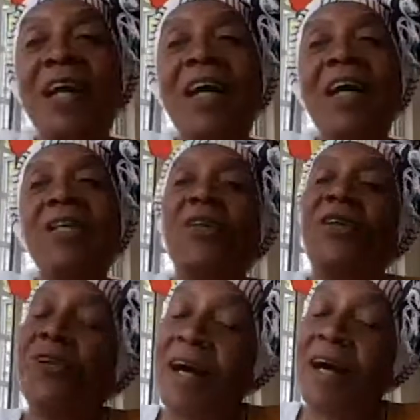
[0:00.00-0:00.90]
you don't
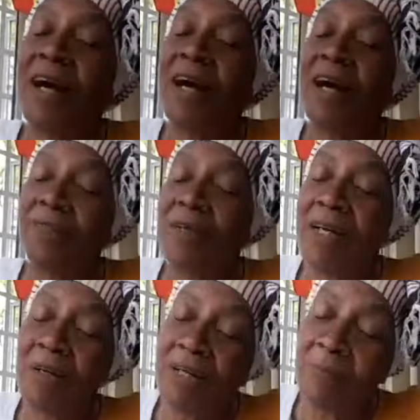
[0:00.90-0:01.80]
have
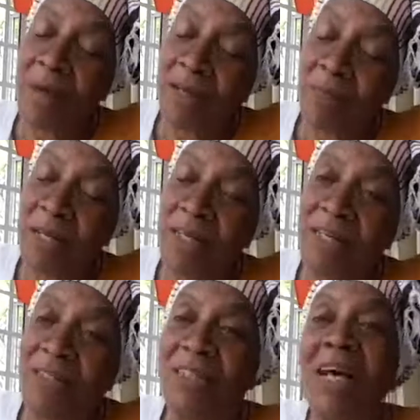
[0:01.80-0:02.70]
a man bleeding
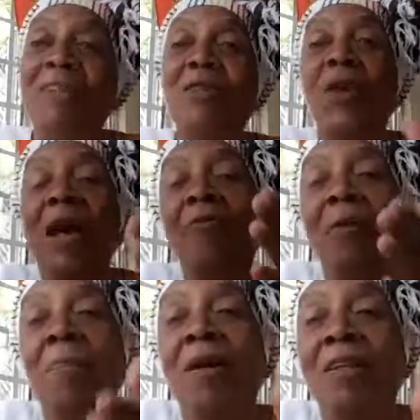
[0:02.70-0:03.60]
to death. You have a
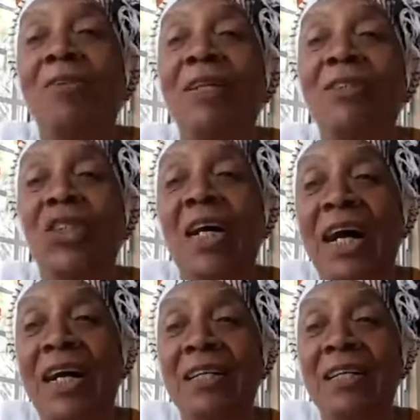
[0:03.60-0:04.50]
mother and
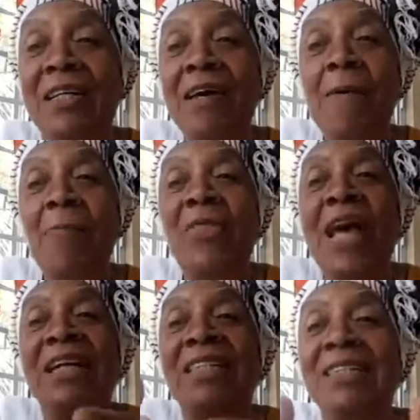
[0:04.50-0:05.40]
child.
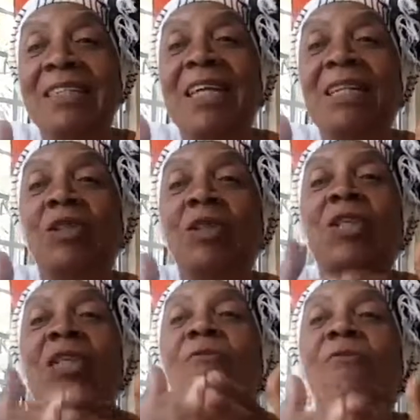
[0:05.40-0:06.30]
That is
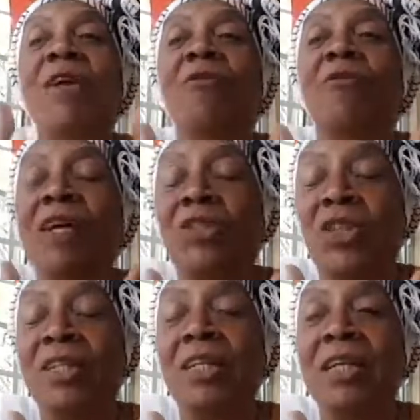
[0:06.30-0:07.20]
the
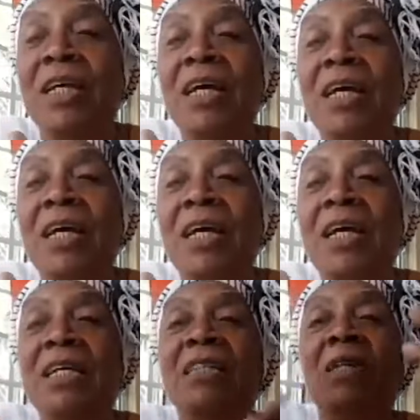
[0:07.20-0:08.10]
veneration,
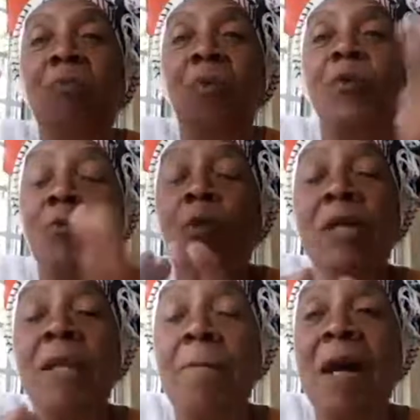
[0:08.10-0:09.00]
is both woman
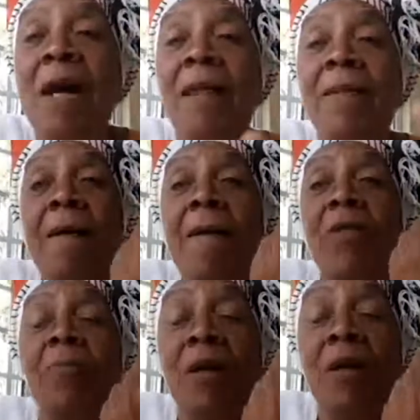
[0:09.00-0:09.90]
and man. The
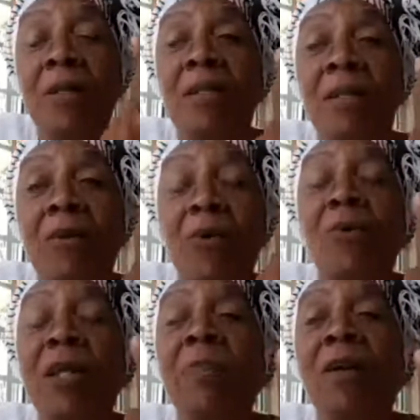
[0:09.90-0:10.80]
mother, the Holy
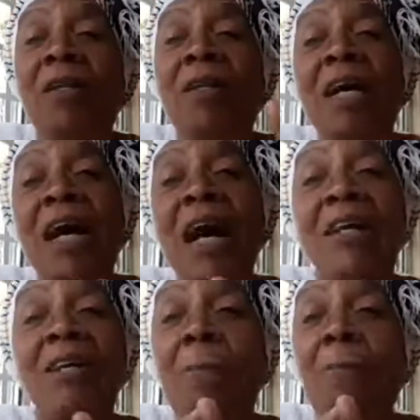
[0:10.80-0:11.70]
Mother, and
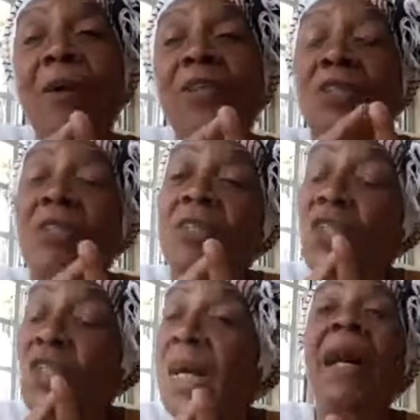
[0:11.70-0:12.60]
her precious
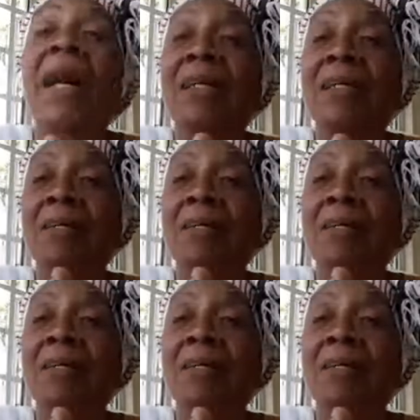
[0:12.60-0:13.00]
child.